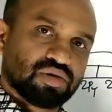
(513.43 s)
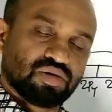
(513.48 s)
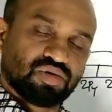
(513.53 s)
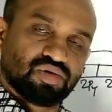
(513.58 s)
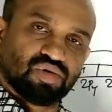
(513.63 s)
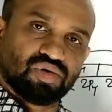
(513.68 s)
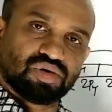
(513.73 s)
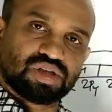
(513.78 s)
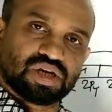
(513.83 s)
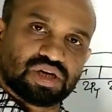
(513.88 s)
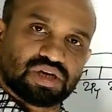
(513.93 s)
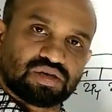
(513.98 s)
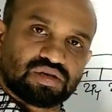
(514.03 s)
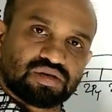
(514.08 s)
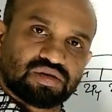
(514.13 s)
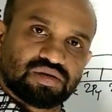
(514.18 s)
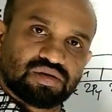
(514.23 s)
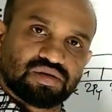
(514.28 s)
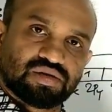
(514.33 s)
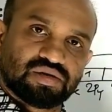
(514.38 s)
know
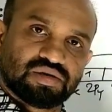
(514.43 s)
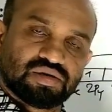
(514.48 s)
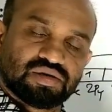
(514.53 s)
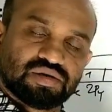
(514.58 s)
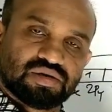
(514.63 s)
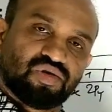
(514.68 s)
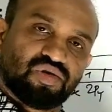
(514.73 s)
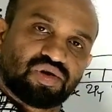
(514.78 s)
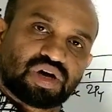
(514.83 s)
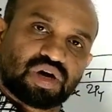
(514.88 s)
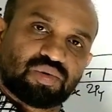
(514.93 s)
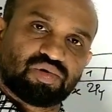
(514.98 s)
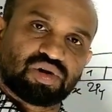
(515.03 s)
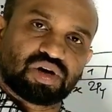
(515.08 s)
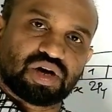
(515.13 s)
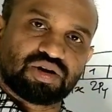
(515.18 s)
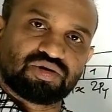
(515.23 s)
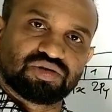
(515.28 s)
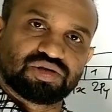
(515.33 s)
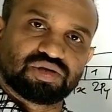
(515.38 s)
that four carbon
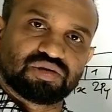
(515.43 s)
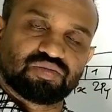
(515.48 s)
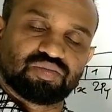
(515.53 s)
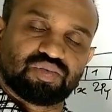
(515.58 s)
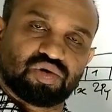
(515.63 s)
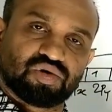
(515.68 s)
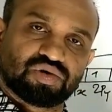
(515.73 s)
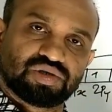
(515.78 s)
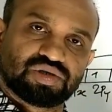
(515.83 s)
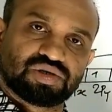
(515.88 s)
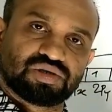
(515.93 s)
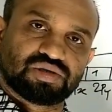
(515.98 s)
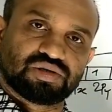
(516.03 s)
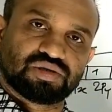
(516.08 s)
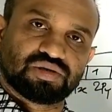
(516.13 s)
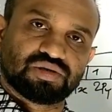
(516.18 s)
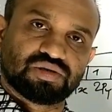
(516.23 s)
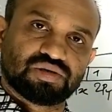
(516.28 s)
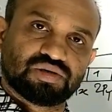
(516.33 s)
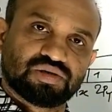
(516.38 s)
hydrogen bonds
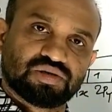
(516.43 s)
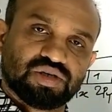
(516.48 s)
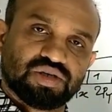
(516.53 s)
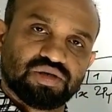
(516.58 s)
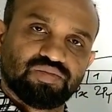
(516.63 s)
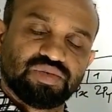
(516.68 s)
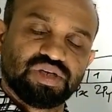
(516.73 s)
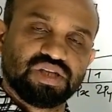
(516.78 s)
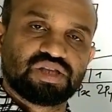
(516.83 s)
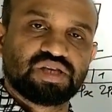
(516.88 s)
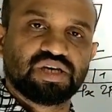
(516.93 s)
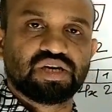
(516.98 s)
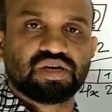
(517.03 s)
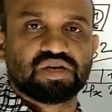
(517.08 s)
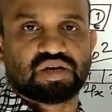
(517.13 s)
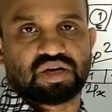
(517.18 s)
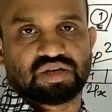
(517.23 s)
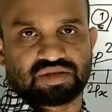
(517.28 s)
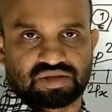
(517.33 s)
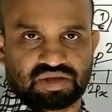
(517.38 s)
in
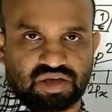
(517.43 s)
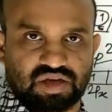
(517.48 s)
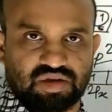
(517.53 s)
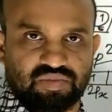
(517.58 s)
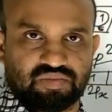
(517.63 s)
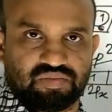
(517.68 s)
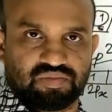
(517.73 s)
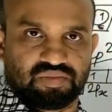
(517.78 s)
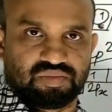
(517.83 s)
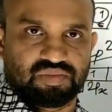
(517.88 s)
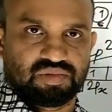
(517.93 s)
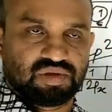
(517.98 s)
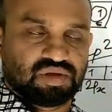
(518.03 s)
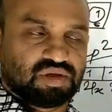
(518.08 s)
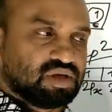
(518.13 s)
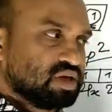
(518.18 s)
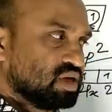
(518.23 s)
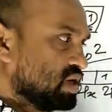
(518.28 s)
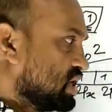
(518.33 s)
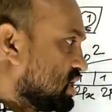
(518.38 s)
methane are same.
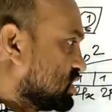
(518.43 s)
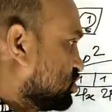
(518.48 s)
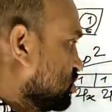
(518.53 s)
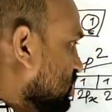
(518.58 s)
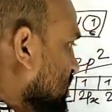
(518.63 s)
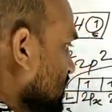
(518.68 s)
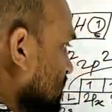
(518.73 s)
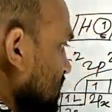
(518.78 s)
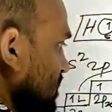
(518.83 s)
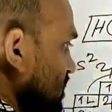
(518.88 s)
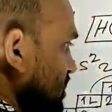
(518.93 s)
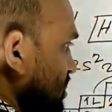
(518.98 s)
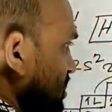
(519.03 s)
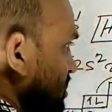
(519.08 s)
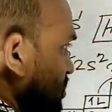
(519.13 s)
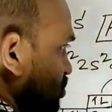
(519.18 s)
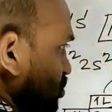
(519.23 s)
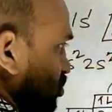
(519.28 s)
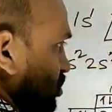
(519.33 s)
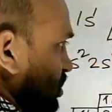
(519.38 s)
Actually, in
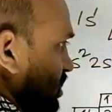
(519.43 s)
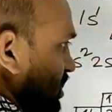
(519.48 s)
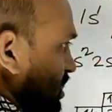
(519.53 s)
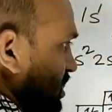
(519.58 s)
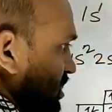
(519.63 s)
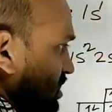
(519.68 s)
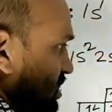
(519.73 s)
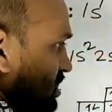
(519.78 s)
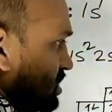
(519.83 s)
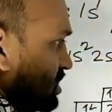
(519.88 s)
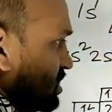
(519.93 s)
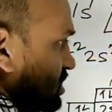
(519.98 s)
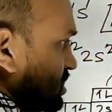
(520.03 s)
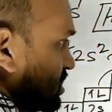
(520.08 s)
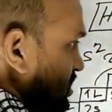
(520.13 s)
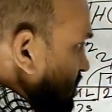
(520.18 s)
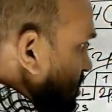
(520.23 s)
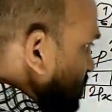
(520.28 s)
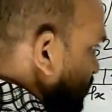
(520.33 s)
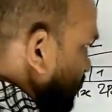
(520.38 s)
this way,
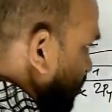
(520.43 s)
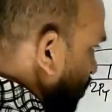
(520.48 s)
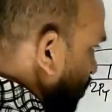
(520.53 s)
these